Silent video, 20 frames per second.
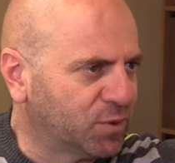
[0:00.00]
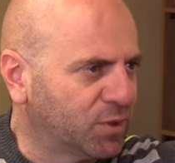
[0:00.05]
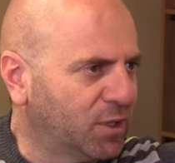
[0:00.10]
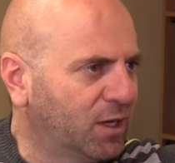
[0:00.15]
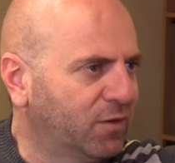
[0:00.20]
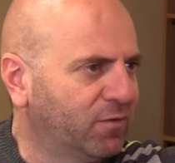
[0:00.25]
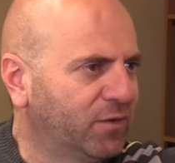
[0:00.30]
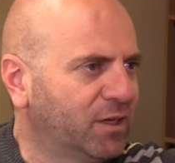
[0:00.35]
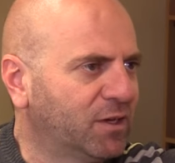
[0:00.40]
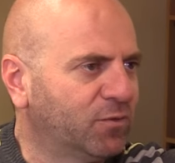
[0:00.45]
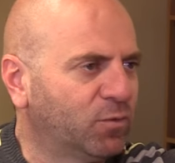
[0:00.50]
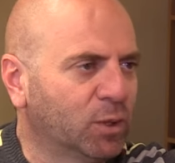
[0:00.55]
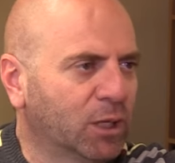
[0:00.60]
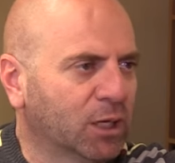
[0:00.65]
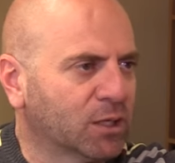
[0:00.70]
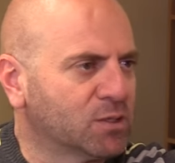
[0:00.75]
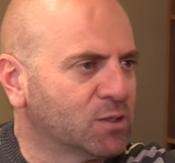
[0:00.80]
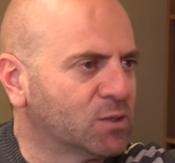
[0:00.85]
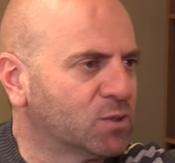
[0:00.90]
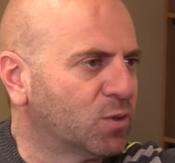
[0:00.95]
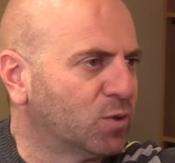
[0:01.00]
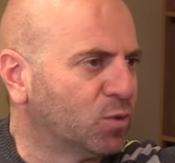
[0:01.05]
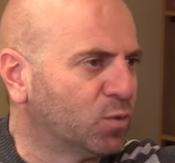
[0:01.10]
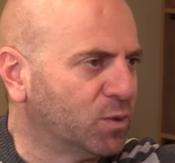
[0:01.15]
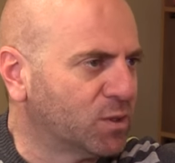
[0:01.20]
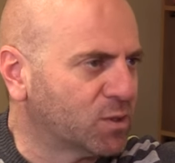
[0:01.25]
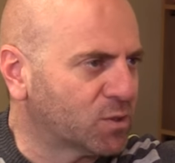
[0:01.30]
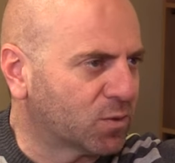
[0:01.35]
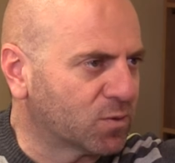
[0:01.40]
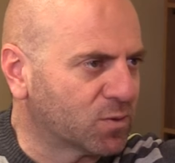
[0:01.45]
to have equal access to the
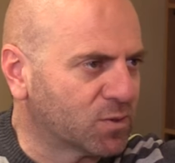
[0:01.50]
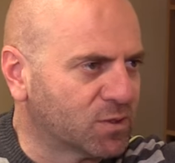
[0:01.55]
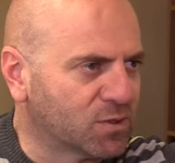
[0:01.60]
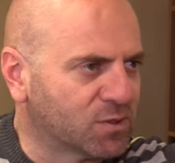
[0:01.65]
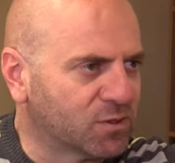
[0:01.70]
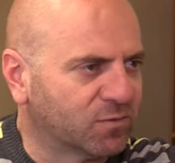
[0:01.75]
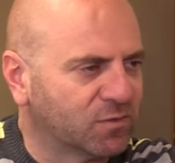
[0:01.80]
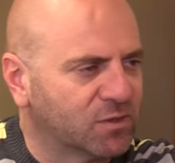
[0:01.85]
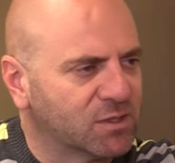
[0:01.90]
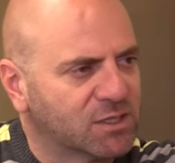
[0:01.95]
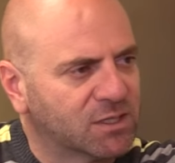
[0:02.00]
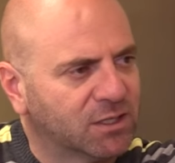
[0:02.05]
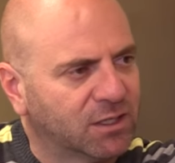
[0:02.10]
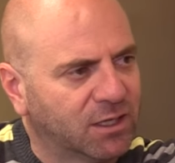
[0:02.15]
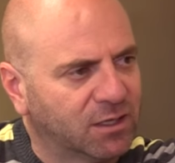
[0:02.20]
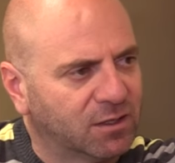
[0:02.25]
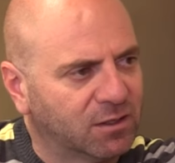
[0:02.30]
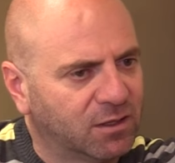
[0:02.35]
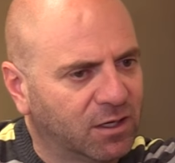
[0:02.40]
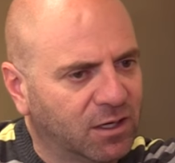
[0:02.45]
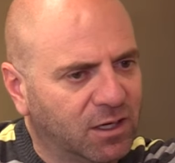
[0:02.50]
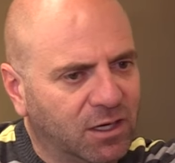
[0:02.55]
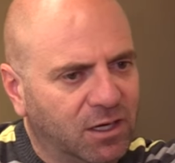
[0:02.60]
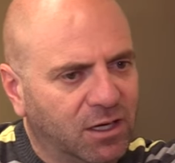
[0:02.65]
resources of this land,